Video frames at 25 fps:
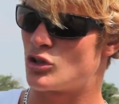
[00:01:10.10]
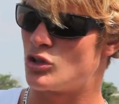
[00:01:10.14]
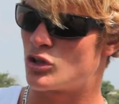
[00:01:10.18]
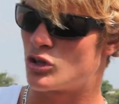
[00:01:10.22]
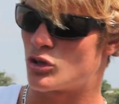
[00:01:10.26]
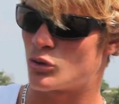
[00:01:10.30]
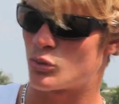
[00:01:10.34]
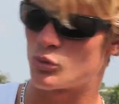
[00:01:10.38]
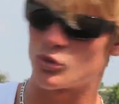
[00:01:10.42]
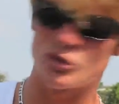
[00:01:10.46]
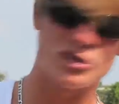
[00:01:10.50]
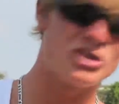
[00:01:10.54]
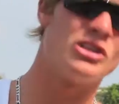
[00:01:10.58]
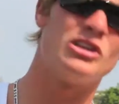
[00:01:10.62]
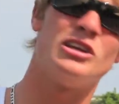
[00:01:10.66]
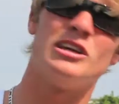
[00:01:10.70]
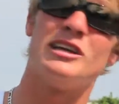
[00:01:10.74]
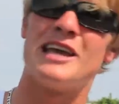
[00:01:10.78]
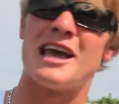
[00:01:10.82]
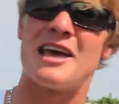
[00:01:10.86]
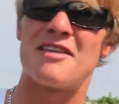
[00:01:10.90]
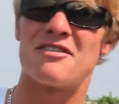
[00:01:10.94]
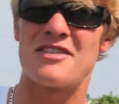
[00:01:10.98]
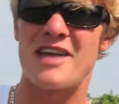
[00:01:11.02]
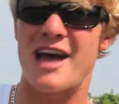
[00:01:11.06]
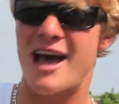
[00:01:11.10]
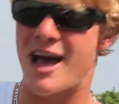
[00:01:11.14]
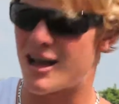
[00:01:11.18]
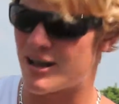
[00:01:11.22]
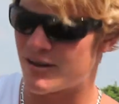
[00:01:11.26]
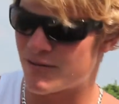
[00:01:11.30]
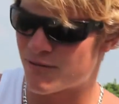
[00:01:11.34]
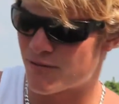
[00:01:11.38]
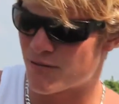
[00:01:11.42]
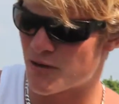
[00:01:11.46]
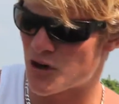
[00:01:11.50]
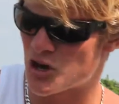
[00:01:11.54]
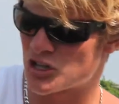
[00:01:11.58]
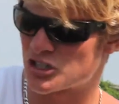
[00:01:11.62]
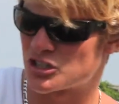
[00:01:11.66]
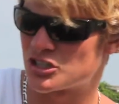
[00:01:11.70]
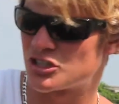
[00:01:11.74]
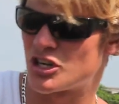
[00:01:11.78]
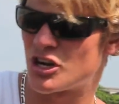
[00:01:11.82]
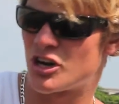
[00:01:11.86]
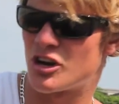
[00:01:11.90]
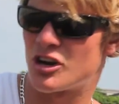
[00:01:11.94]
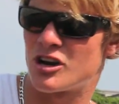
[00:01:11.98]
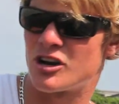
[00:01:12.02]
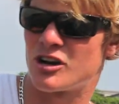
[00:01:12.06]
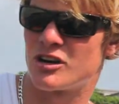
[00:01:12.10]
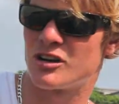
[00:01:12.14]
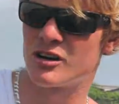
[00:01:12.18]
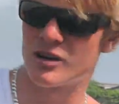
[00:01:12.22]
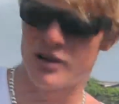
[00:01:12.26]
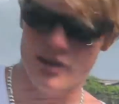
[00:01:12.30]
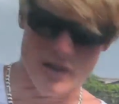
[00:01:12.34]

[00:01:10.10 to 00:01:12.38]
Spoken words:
you could really get that first turn,